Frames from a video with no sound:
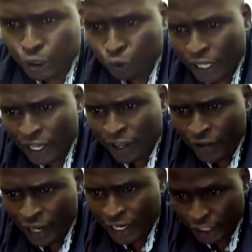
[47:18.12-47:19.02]
to give
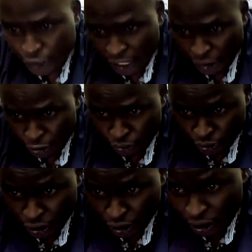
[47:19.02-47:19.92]

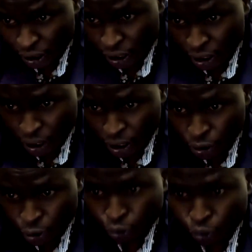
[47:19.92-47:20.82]
instructions
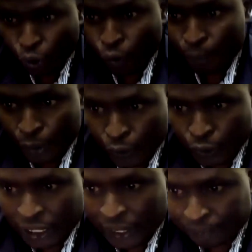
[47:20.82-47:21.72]
to
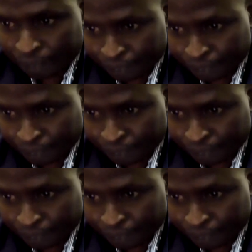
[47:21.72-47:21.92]
computer.